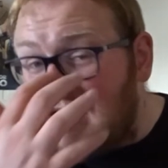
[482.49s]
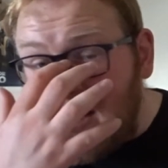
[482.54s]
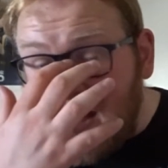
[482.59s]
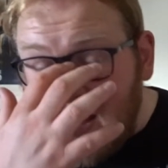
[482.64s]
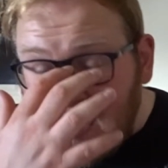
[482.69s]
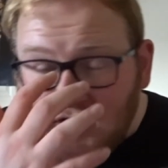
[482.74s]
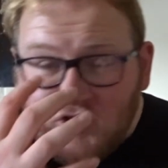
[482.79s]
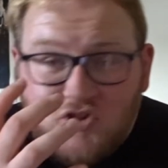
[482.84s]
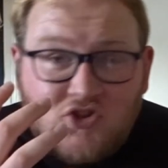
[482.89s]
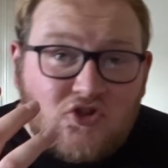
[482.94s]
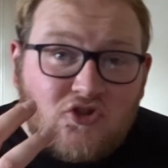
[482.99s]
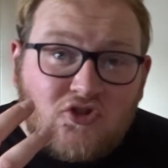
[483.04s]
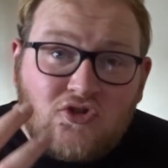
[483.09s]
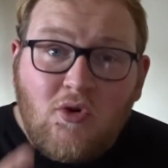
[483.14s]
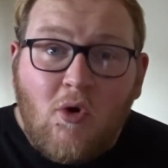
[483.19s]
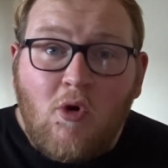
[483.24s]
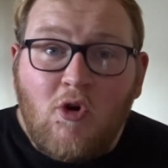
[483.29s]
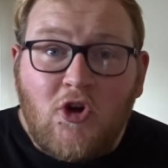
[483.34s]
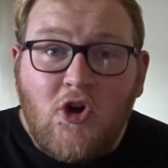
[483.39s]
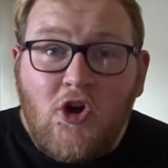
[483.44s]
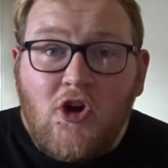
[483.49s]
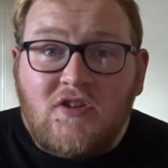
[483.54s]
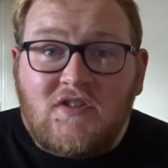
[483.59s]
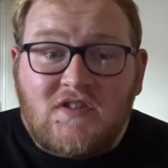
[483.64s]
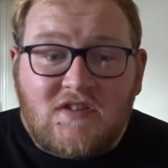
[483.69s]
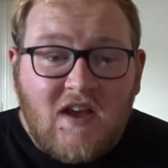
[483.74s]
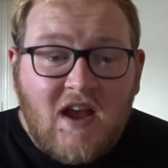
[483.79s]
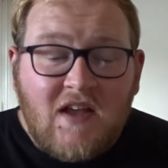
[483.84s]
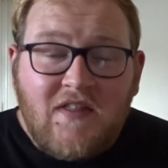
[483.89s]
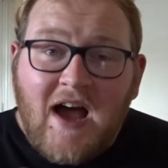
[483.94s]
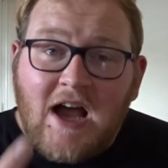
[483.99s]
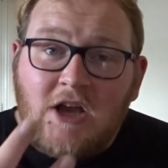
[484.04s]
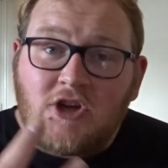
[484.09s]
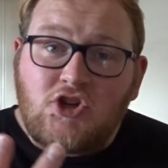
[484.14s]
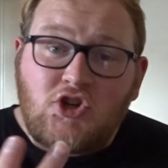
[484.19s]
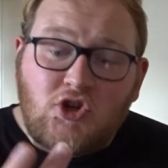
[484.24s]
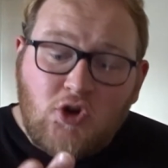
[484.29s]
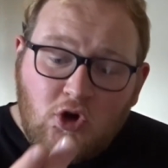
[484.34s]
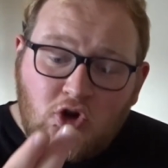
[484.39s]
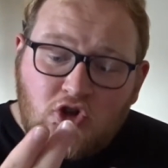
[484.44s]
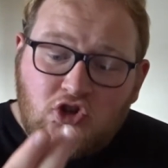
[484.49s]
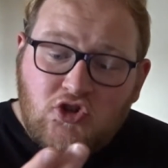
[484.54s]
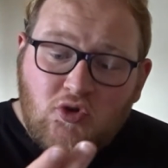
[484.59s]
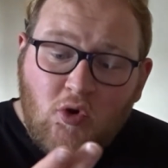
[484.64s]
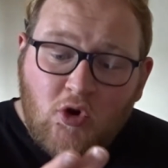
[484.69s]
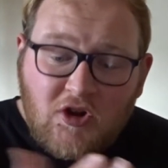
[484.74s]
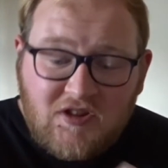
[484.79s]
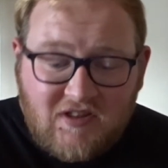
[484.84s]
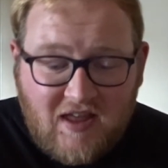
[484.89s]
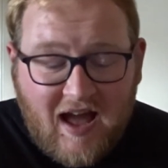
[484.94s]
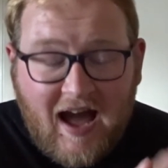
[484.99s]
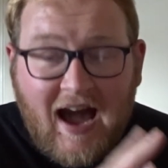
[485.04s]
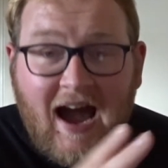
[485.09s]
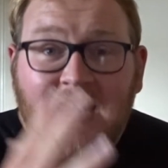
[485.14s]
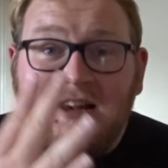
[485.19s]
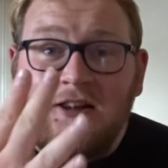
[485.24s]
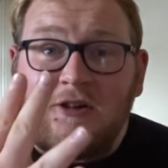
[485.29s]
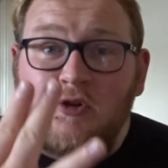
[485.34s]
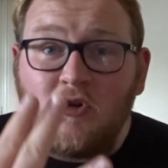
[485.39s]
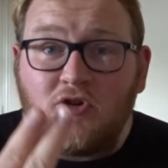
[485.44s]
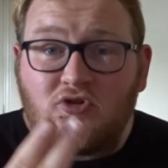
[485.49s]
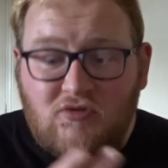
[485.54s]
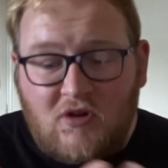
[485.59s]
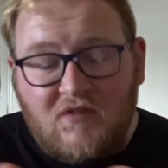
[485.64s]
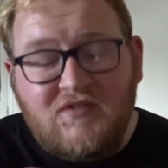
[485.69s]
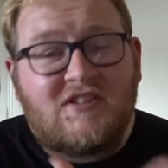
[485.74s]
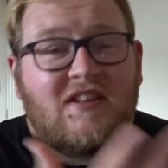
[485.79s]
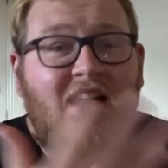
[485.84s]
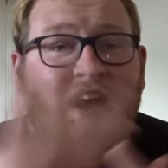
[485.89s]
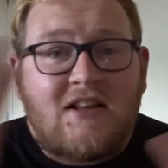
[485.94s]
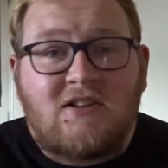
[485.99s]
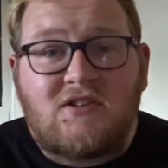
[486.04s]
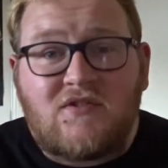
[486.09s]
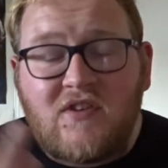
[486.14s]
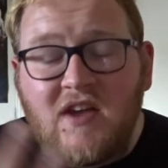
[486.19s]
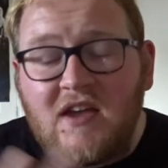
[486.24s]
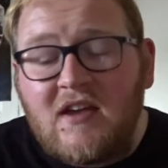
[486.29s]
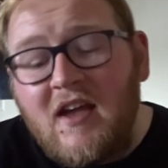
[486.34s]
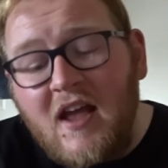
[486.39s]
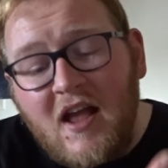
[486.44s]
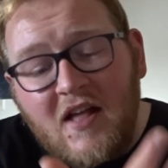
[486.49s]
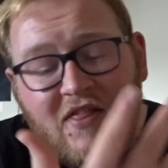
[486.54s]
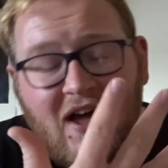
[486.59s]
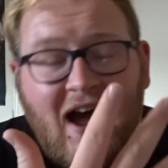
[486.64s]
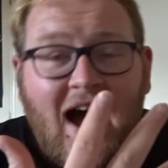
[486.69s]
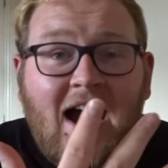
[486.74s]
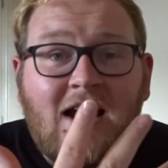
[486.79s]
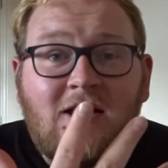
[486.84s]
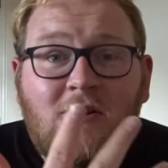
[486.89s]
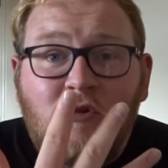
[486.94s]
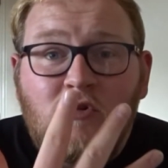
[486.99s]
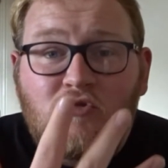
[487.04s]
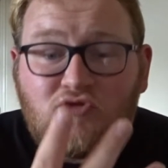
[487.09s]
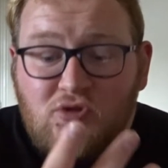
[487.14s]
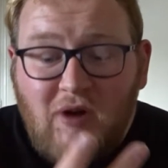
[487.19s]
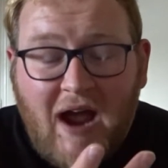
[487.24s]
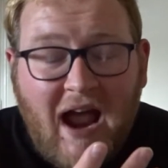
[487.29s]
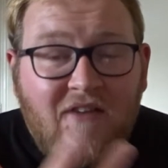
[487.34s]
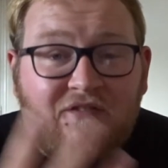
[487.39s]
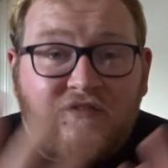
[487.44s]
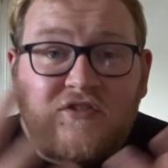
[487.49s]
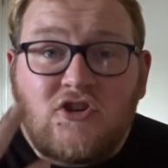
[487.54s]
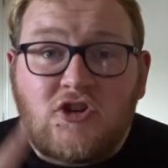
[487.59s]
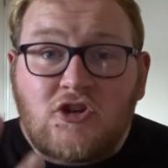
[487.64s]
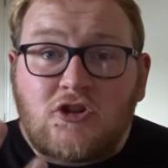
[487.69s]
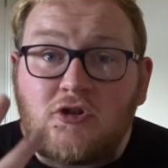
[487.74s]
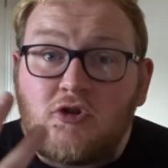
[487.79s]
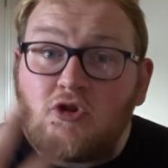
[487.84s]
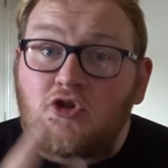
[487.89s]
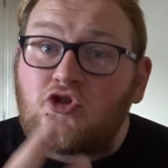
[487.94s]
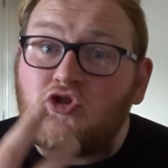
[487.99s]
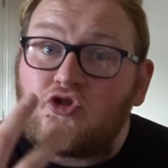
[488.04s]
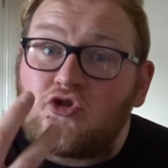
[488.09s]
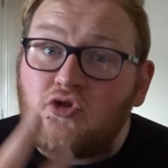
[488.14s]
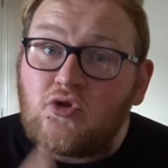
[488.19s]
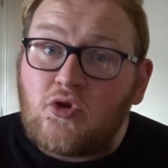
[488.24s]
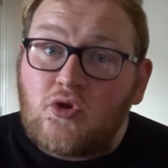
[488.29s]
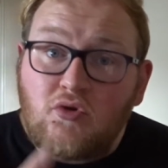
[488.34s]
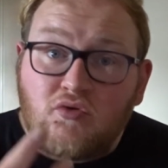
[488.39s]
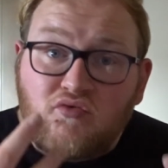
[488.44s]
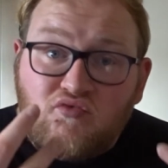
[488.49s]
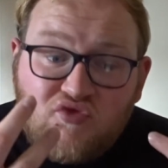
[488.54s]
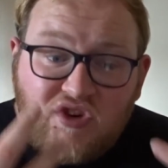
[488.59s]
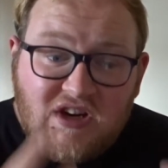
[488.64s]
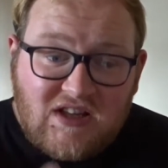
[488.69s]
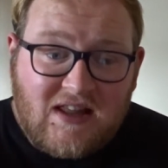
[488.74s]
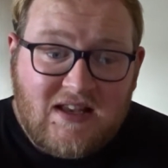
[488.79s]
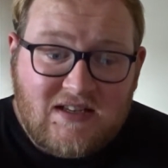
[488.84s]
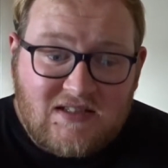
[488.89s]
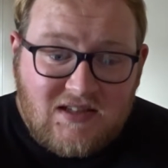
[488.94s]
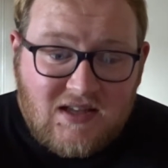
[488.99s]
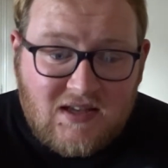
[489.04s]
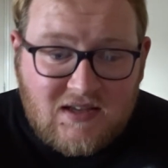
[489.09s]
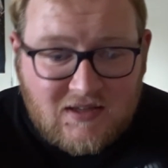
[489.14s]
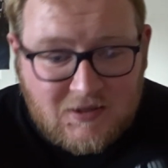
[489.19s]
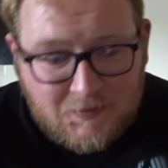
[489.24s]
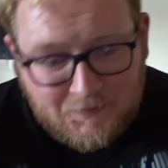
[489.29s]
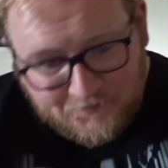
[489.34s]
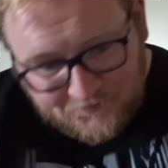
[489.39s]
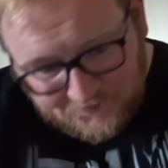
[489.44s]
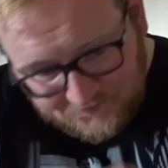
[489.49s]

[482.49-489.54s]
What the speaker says: It's so good. That shot is so good. The hand looks, obviously the hand's fake, the hand looks real, everything just looks so realistic.